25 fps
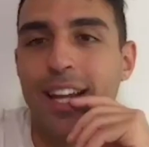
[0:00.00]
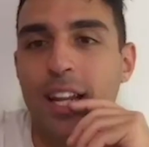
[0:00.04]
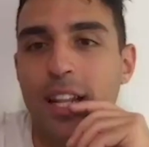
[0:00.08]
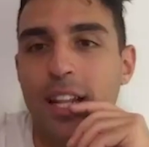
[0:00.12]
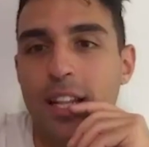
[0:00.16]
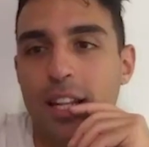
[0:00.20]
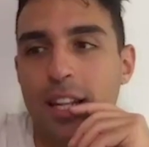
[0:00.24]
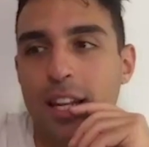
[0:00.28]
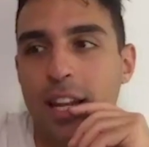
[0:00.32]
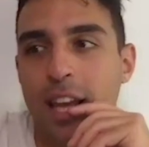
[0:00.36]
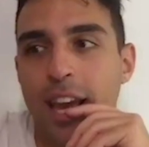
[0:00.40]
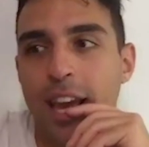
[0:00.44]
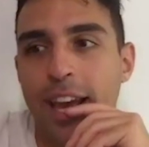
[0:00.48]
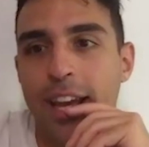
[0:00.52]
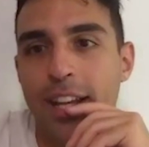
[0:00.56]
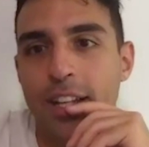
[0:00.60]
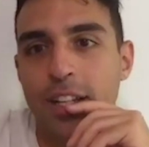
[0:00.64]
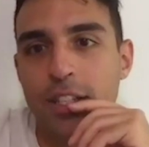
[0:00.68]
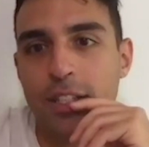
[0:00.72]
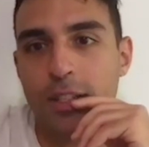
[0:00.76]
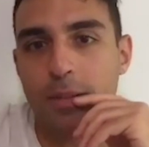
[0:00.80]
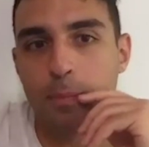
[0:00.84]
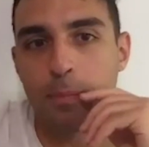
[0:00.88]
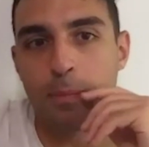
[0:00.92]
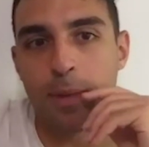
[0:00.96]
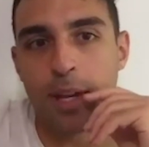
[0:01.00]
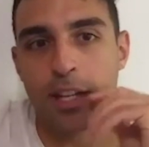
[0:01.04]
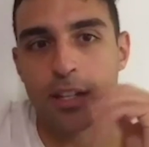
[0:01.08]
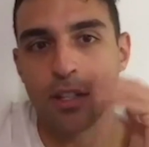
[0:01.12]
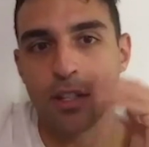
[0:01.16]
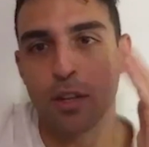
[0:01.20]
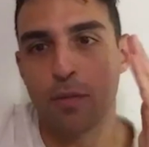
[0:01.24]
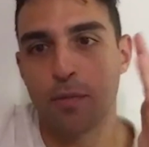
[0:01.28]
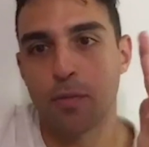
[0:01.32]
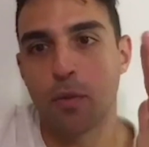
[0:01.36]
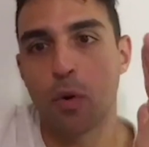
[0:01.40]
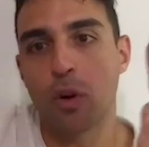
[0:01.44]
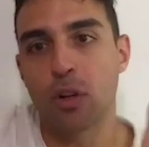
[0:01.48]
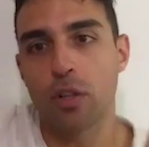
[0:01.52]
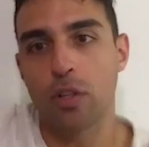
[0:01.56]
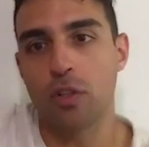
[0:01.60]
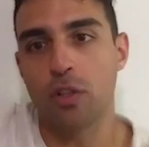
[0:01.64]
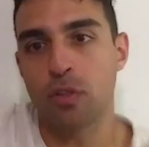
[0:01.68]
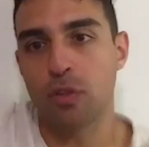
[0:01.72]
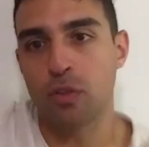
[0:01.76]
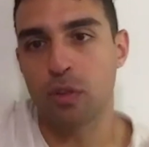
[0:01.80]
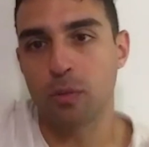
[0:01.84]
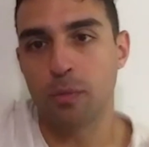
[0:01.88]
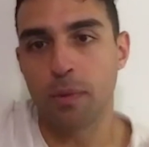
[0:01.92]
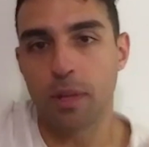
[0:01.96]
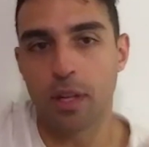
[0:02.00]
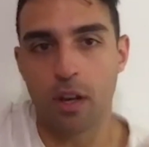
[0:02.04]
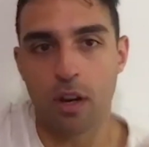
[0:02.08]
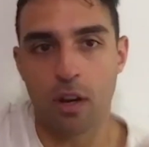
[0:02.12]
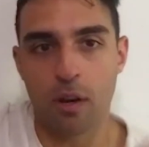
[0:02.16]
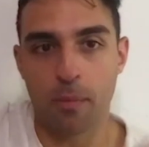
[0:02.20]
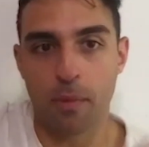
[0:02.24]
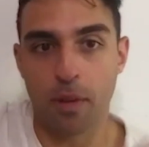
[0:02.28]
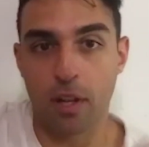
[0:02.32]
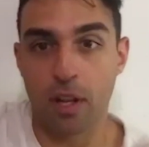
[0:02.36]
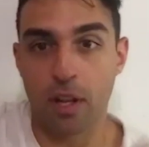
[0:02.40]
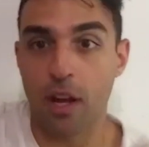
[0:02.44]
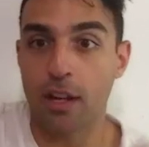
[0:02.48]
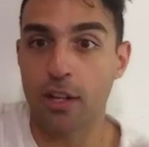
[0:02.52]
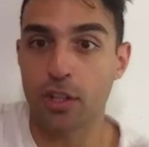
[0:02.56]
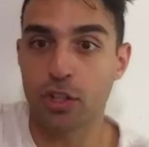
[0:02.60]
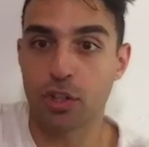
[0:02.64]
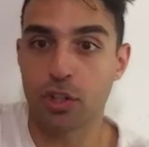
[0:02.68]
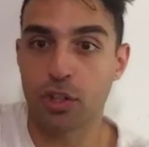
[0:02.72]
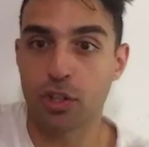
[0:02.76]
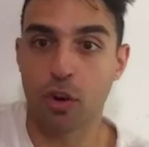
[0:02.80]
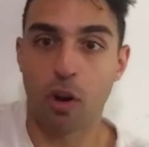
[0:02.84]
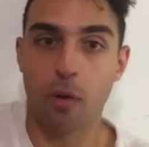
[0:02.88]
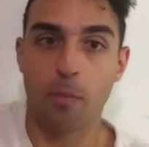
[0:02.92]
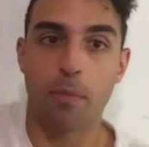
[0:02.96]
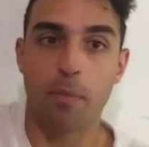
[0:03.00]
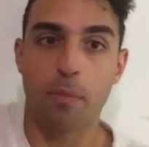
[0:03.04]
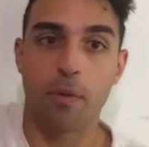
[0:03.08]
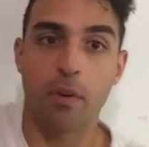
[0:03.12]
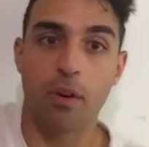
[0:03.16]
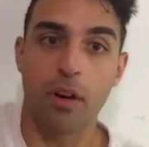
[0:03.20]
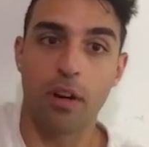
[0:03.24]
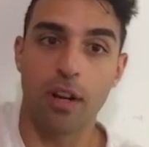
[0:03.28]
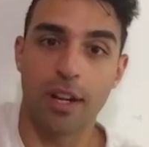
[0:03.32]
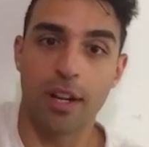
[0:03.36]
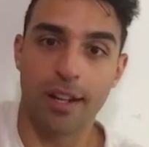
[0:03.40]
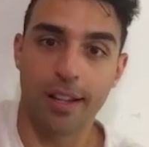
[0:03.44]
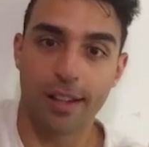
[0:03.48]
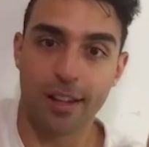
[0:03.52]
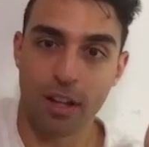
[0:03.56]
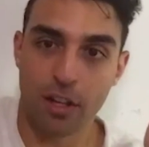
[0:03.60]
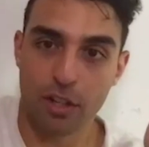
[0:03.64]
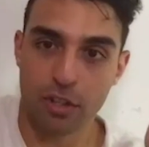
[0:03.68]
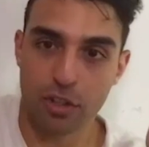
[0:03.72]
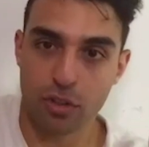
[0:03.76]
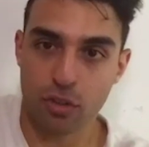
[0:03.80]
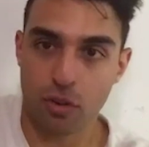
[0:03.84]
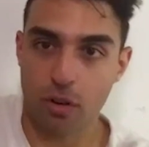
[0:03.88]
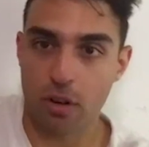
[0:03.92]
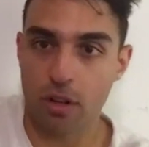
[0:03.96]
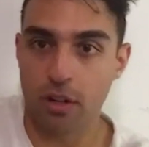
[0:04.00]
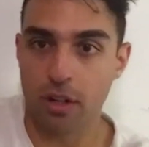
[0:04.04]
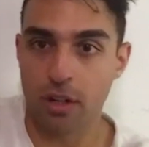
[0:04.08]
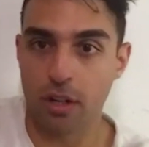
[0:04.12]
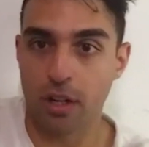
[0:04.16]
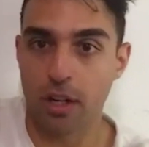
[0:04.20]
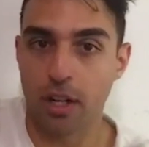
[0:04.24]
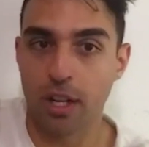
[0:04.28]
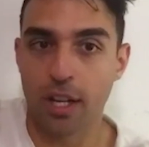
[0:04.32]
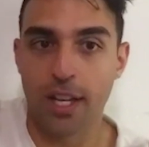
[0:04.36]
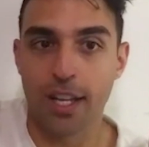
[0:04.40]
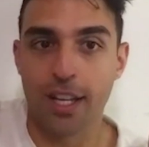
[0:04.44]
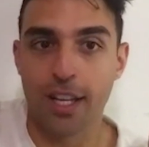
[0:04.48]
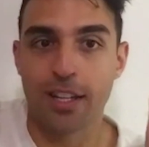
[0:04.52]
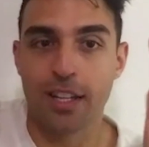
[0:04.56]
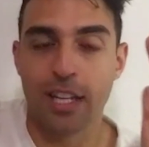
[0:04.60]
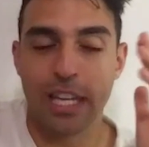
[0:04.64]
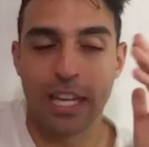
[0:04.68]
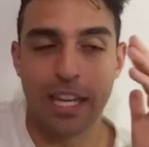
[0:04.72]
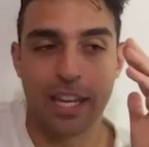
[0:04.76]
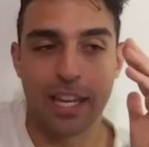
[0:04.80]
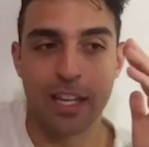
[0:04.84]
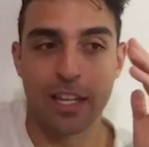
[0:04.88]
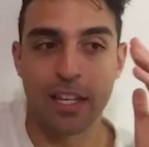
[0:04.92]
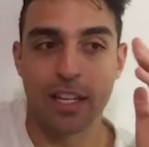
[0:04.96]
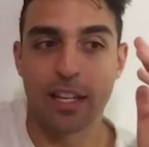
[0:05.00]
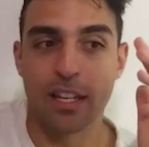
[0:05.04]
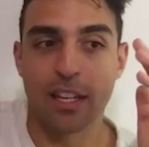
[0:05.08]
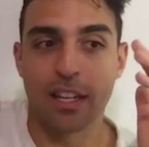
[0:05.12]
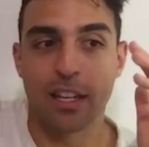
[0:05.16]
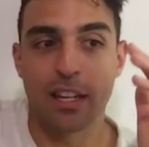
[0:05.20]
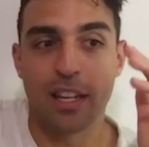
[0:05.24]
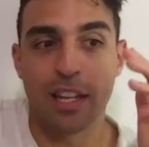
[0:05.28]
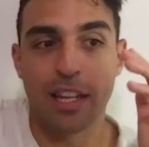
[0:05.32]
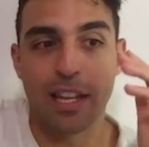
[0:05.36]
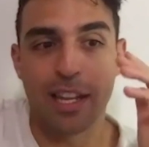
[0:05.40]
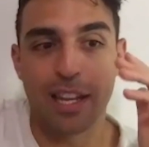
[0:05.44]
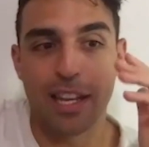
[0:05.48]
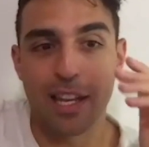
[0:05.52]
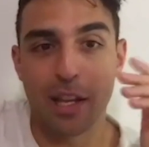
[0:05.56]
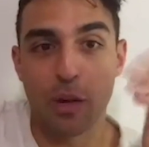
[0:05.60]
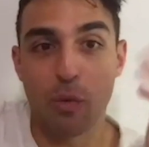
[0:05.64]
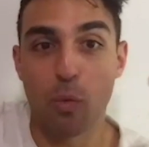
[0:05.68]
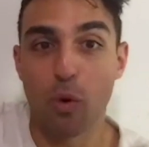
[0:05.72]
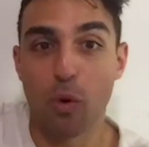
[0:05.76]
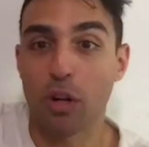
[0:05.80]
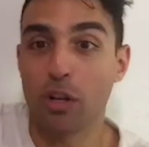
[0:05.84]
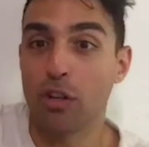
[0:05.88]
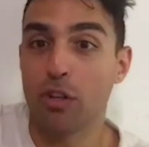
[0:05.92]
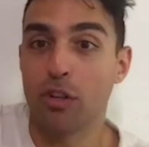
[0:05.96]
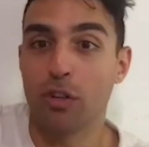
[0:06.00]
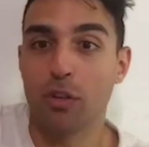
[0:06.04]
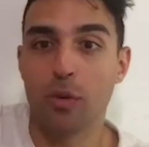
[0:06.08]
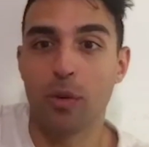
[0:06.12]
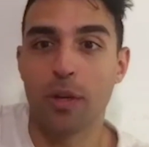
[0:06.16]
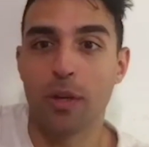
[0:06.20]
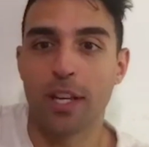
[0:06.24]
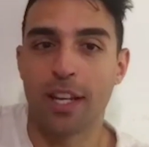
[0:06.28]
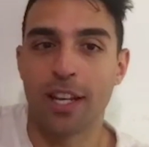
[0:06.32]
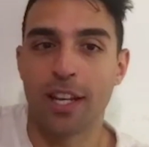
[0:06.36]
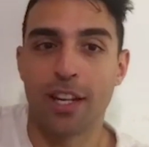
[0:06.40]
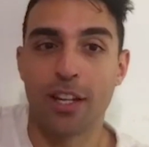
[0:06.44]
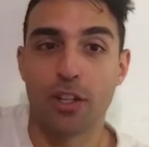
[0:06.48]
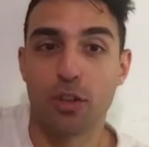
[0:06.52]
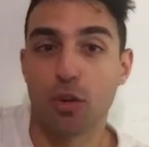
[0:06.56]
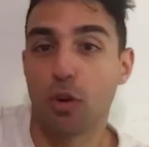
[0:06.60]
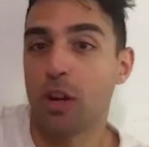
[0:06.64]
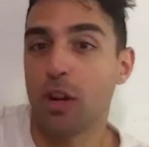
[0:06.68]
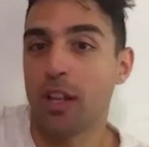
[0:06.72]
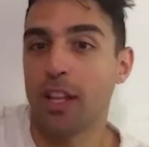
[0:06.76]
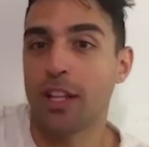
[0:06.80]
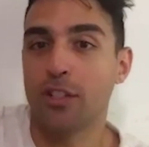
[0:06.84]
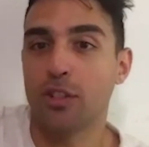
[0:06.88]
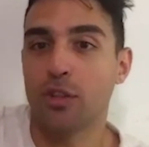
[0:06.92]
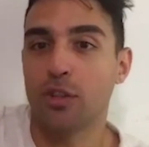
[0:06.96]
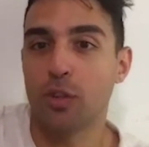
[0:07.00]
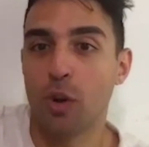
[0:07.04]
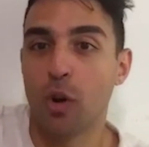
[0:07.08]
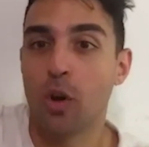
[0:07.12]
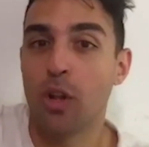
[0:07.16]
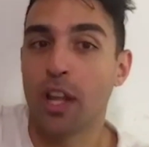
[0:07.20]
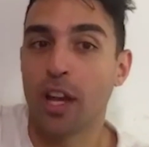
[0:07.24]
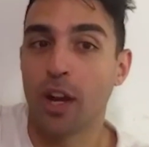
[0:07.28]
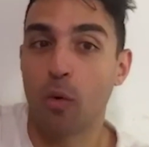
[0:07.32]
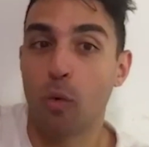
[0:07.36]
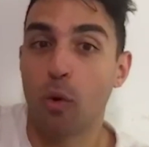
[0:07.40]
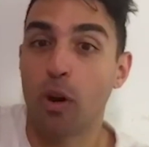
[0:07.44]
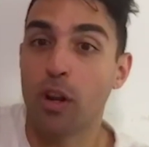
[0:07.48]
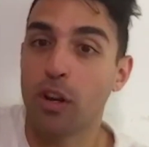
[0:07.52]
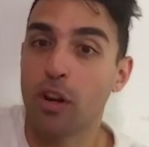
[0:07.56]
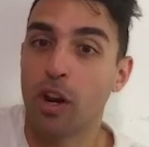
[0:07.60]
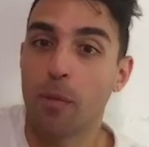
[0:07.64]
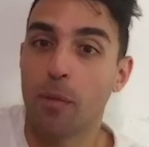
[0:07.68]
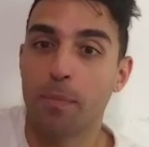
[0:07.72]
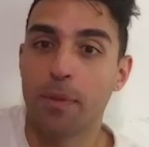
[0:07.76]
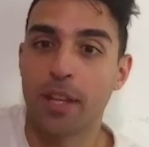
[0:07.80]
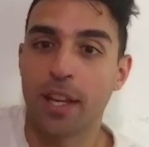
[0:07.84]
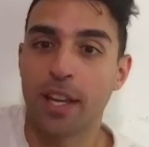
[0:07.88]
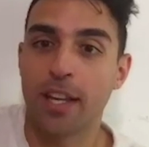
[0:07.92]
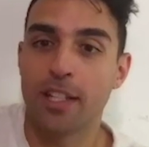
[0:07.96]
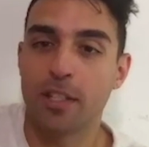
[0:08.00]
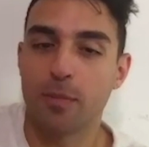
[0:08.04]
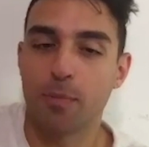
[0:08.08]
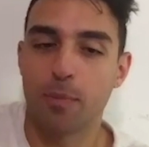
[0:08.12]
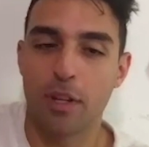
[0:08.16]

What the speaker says: of the day, it forces you to become a lot sharper and a lot stronger in what you're doing, and it sort of lets you know like what you're up against.